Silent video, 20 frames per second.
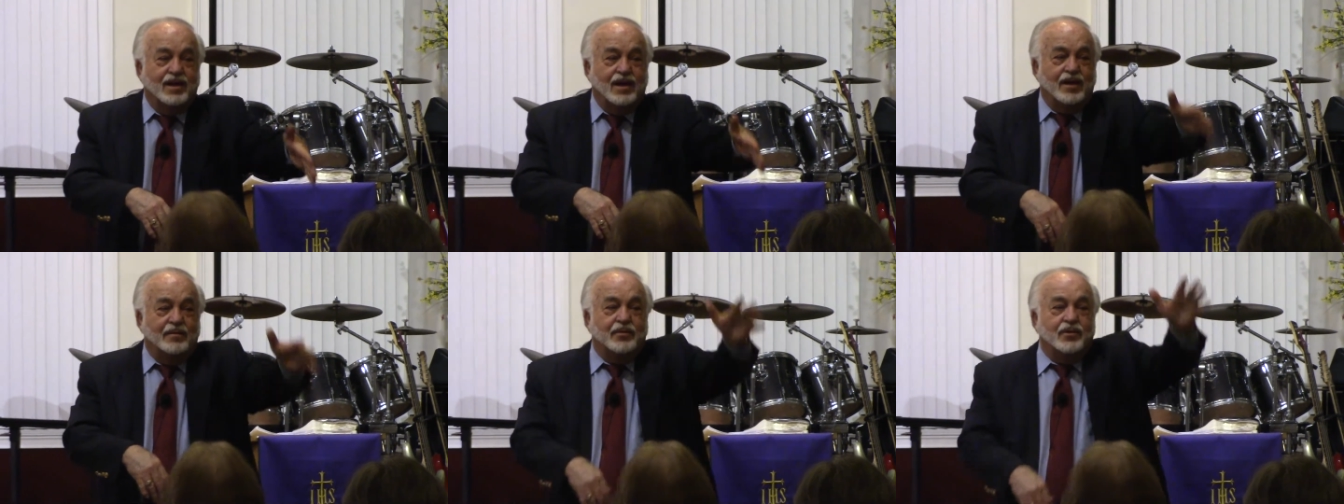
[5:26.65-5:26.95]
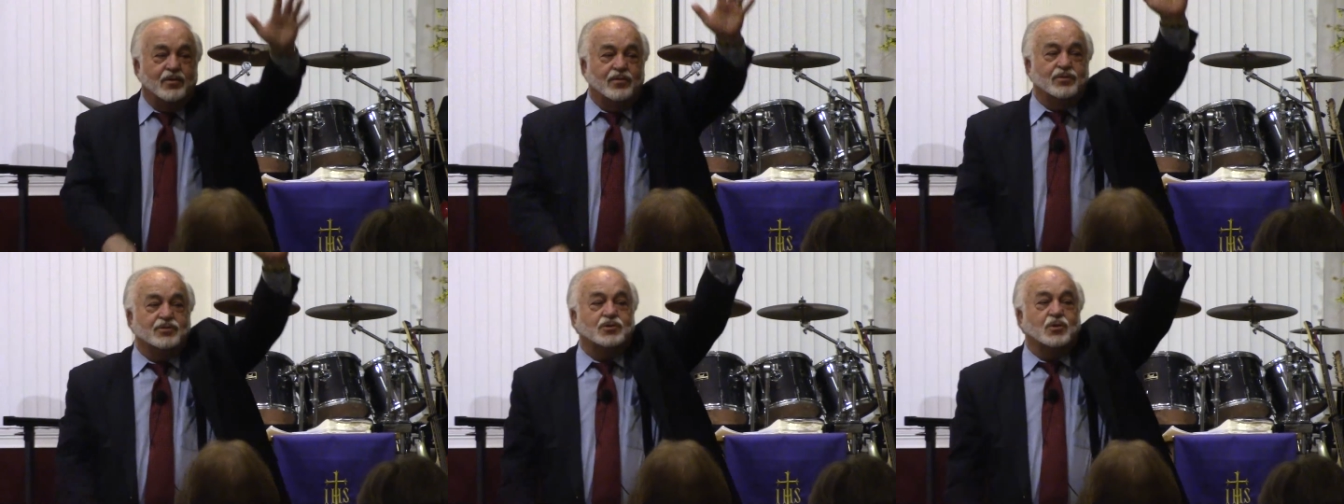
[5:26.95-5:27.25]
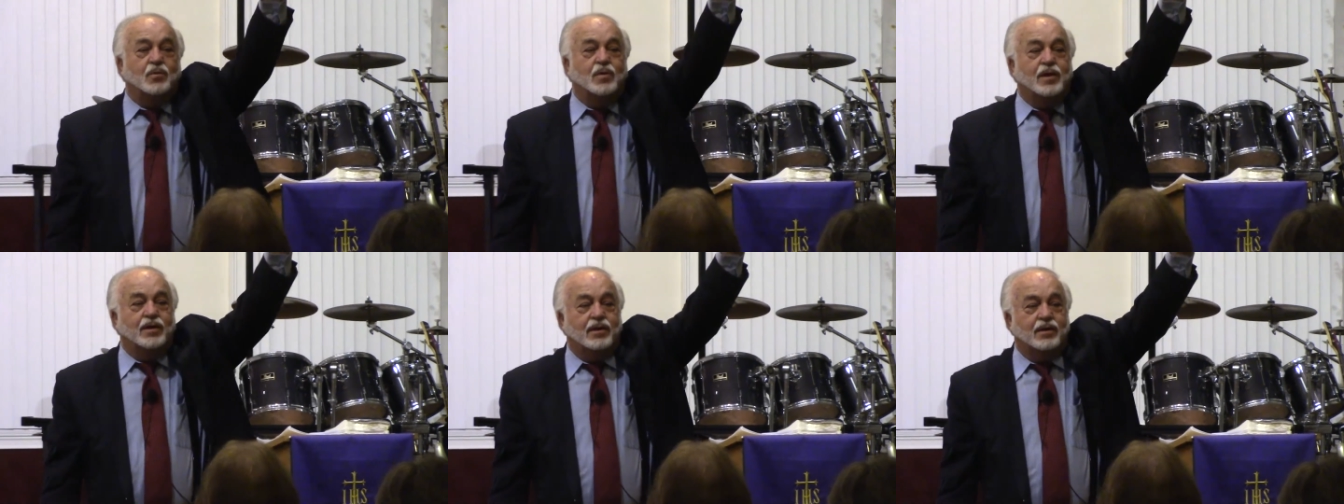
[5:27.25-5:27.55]
How many know there's
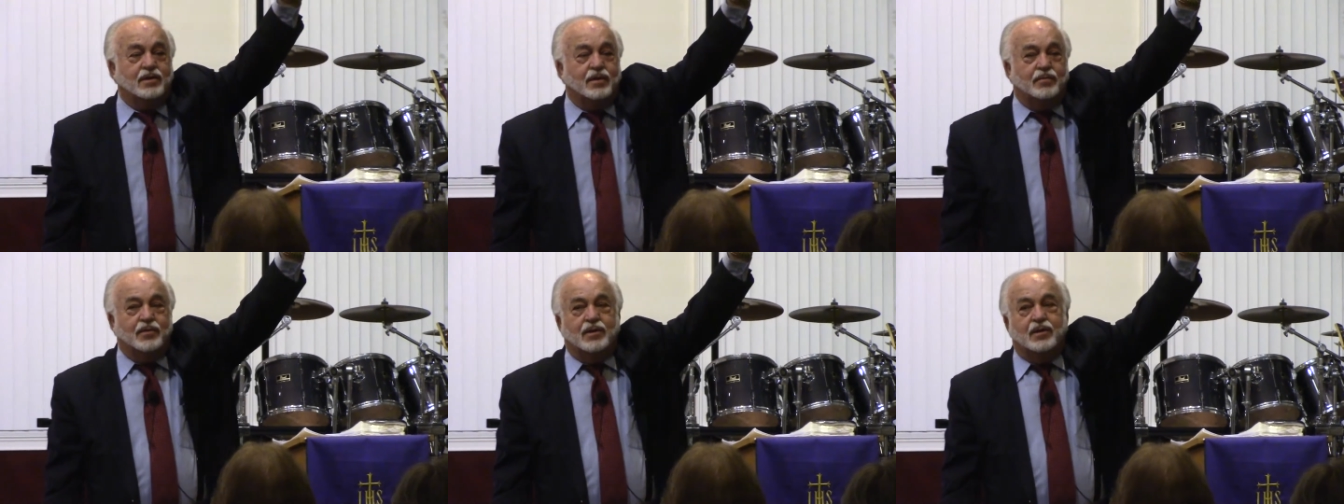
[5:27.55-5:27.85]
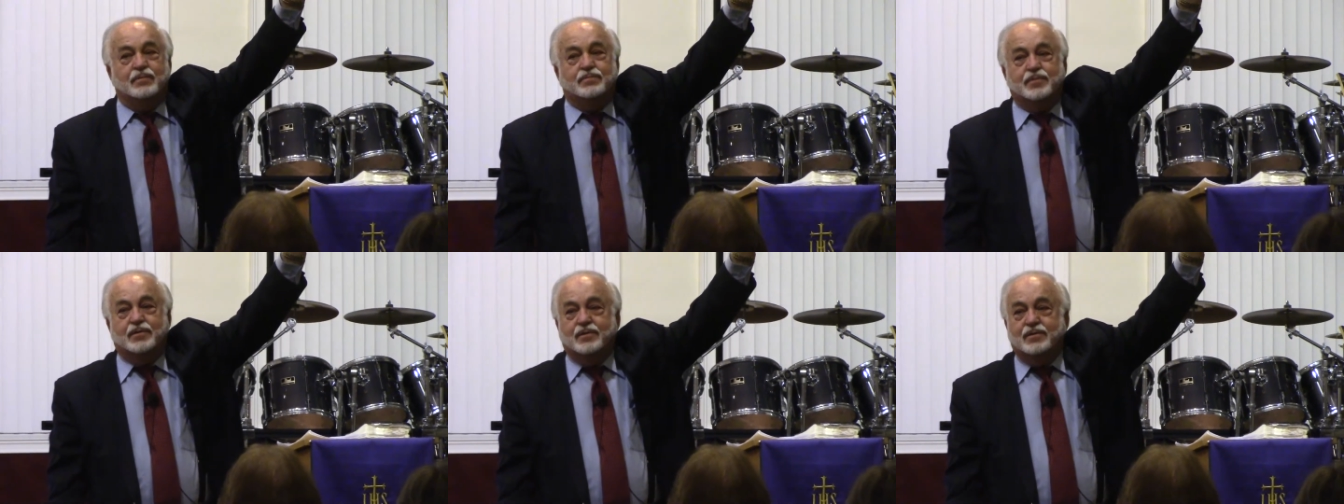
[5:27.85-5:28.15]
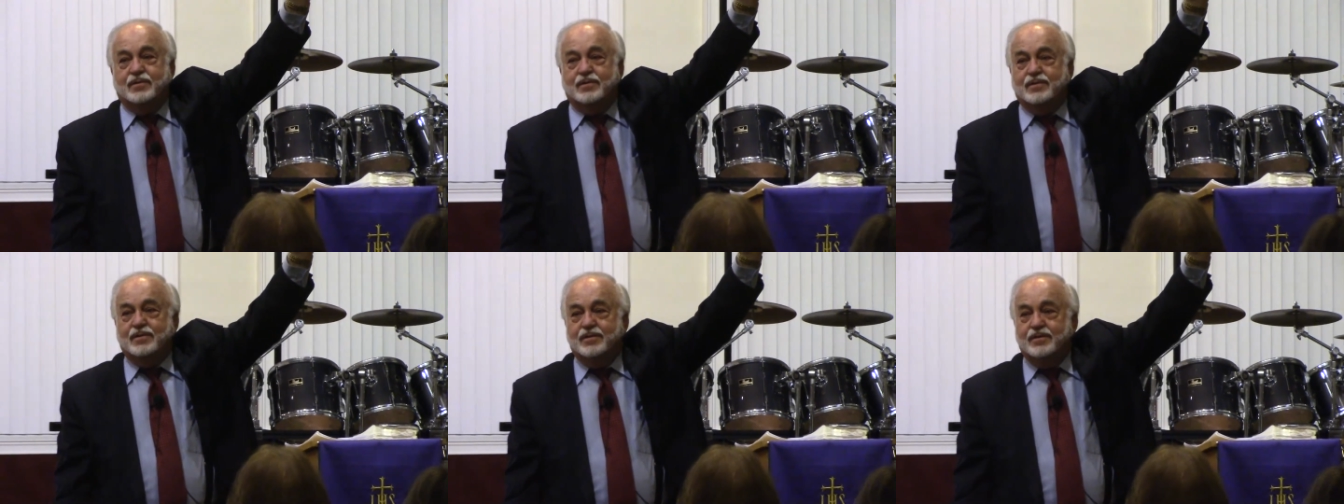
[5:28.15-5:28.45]
a wedding coming up?
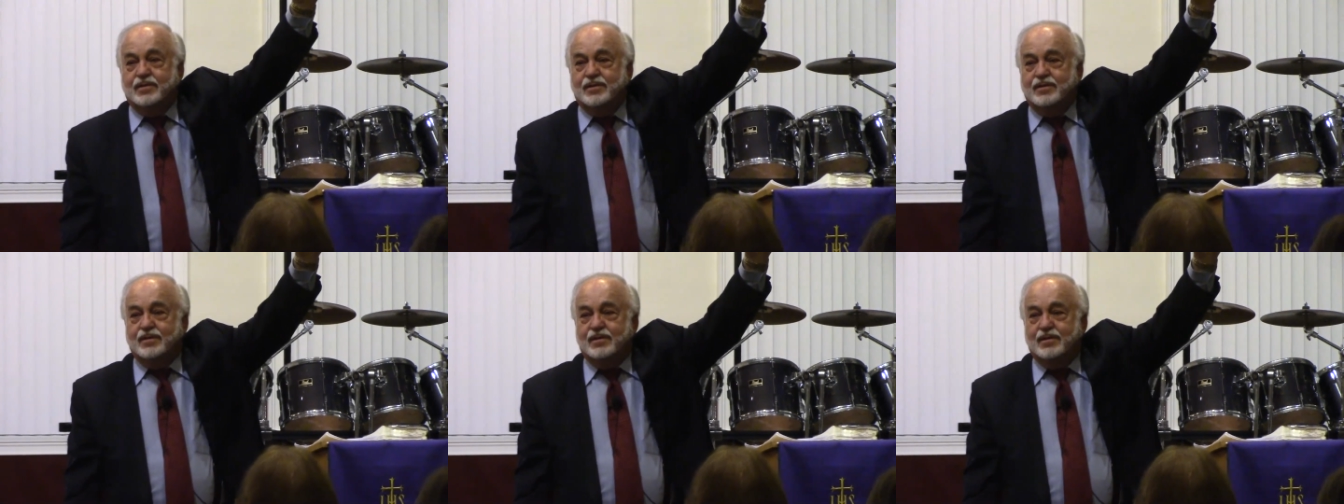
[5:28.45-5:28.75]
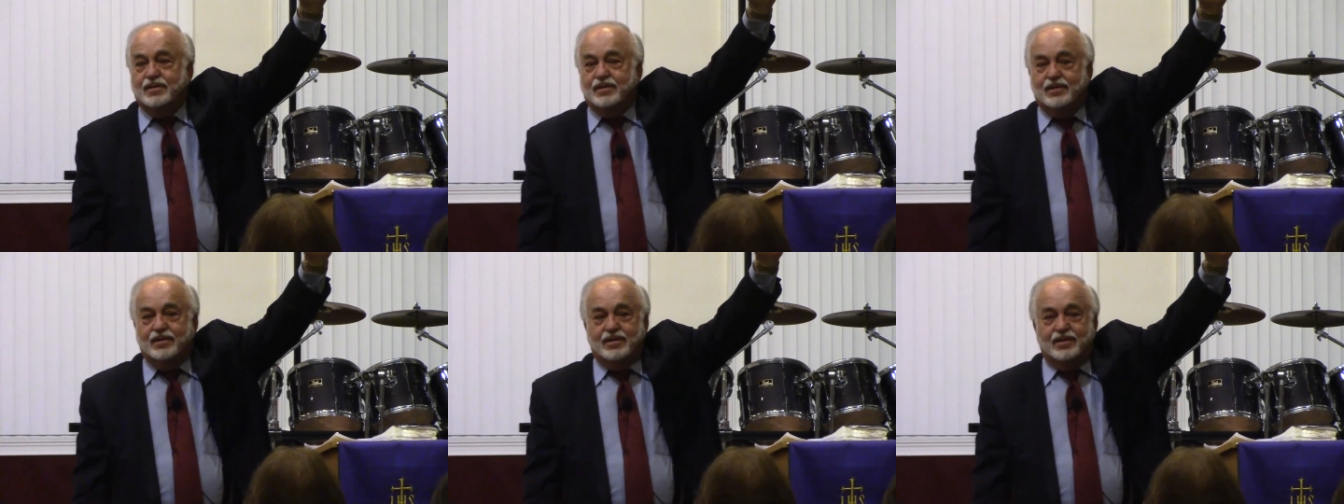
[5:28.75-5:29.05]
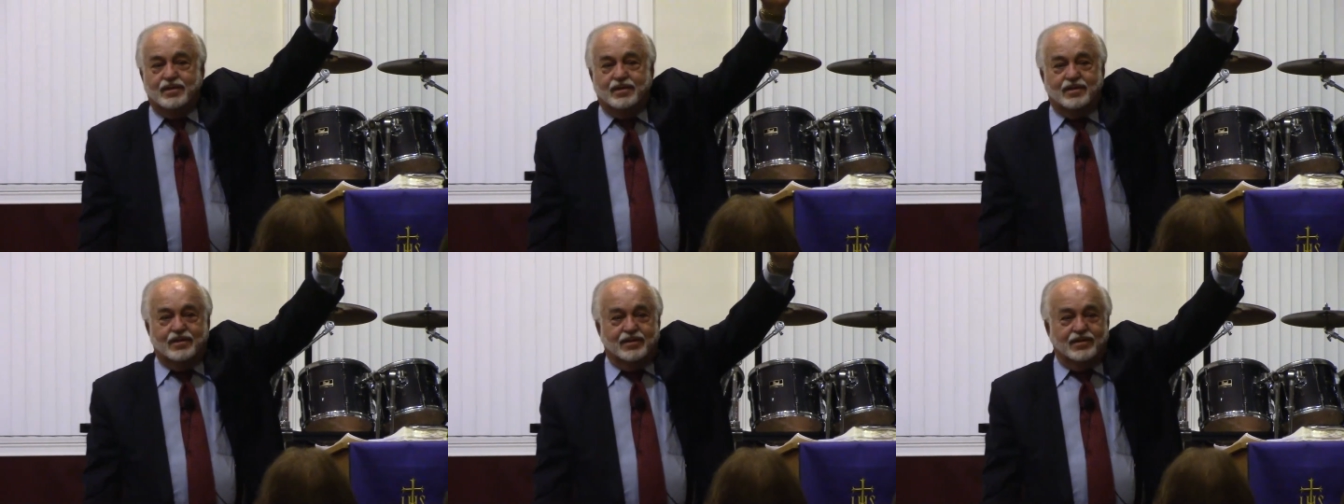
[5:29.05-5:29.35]

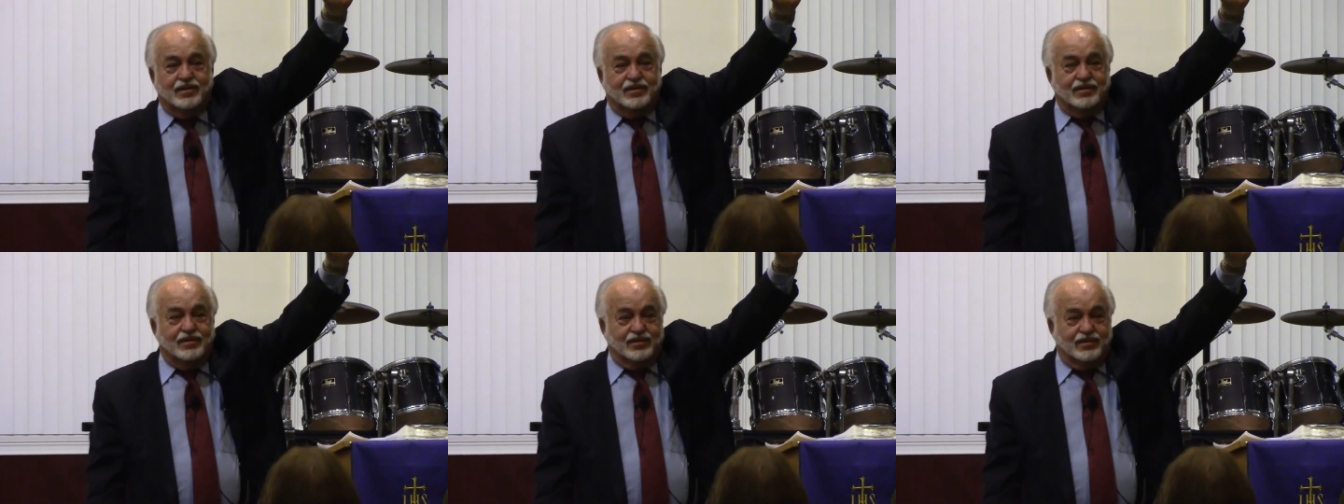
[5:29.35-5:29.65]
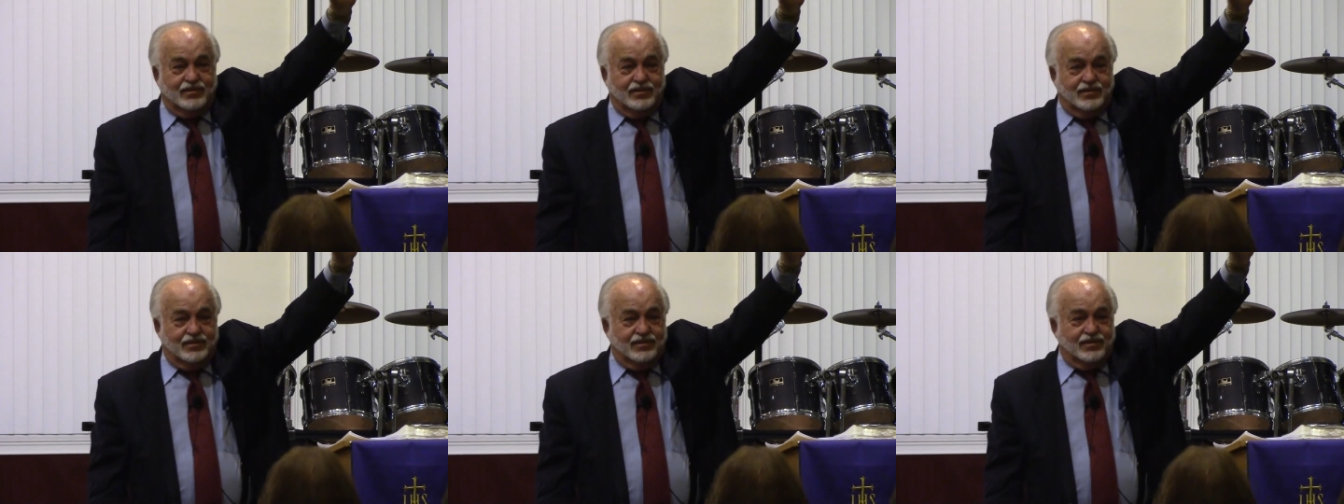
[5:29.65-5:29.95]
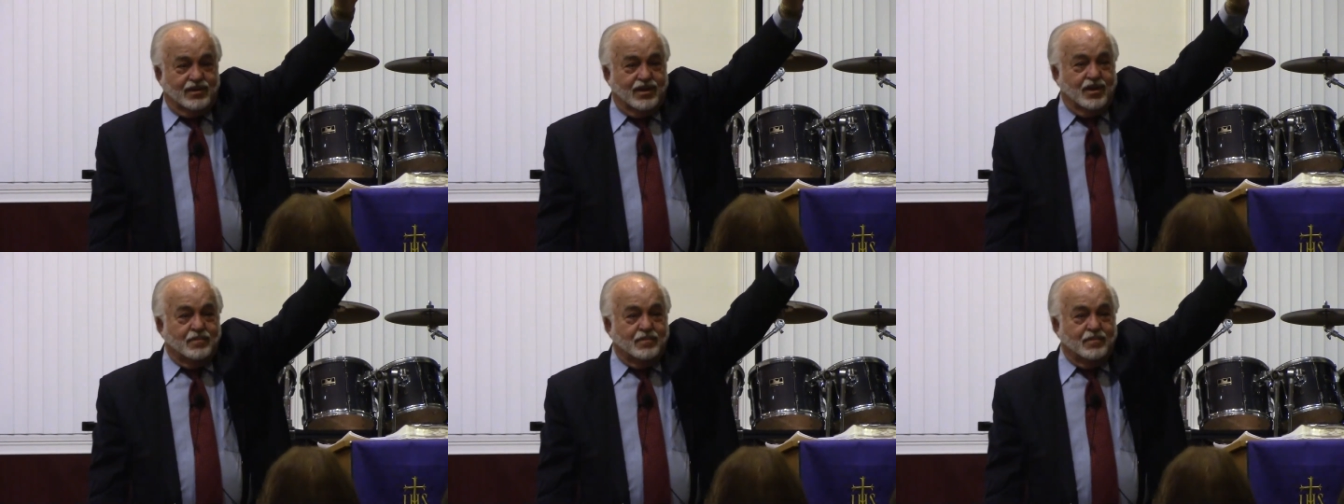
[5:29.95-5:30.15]
Amen.